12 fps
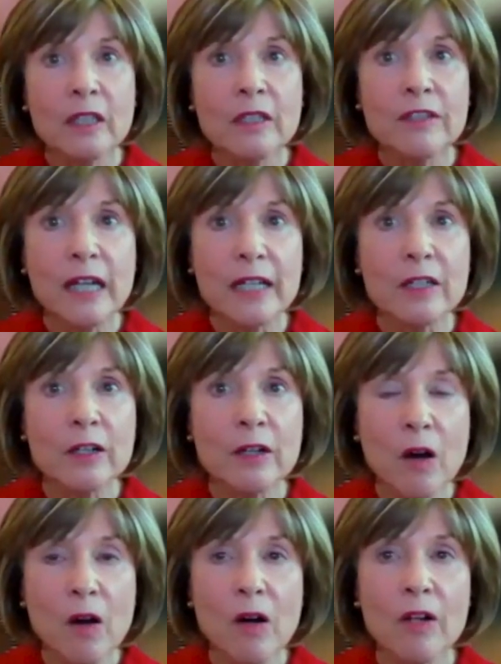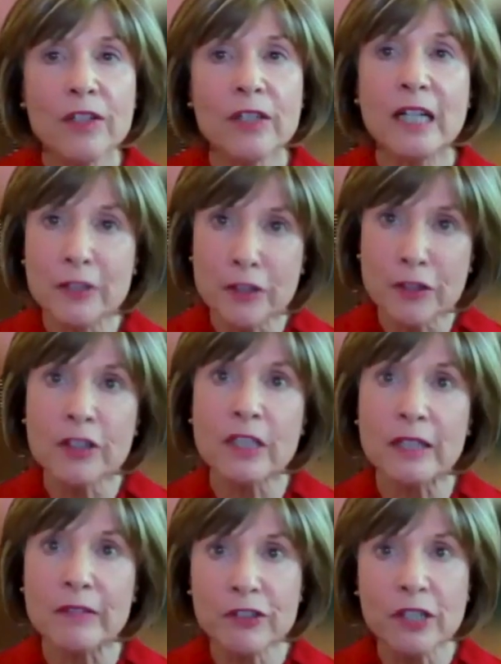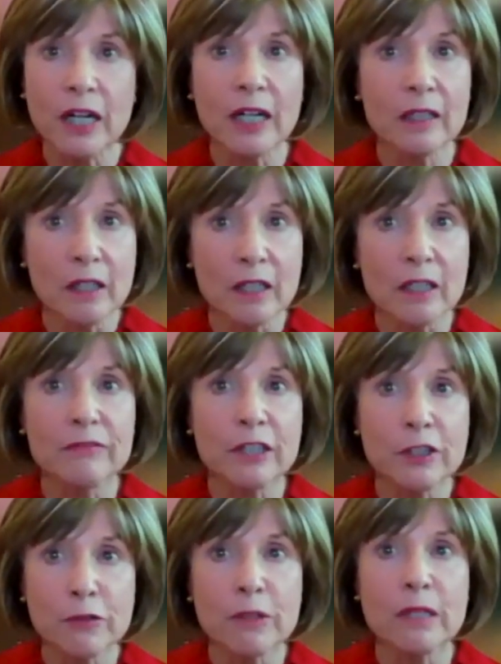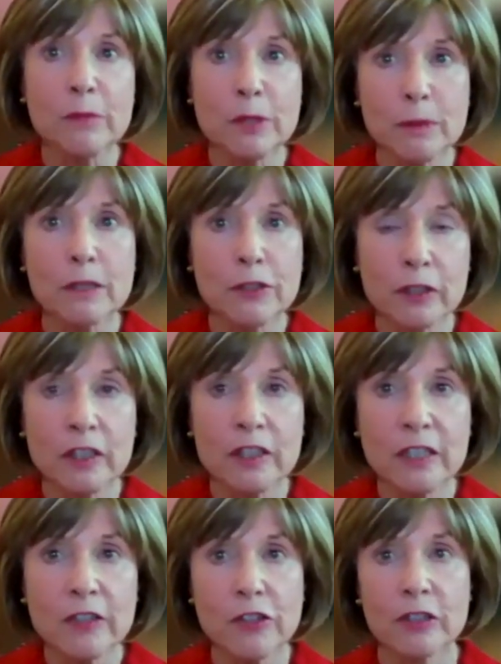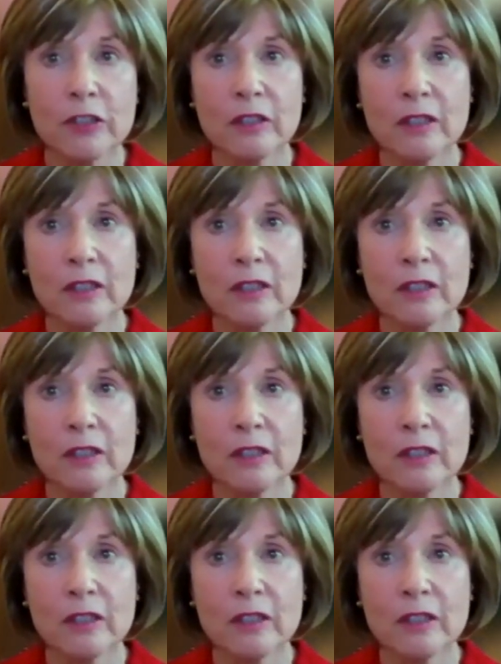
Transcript: that I call the consciousness lifestyle of extreme spiritual addiction.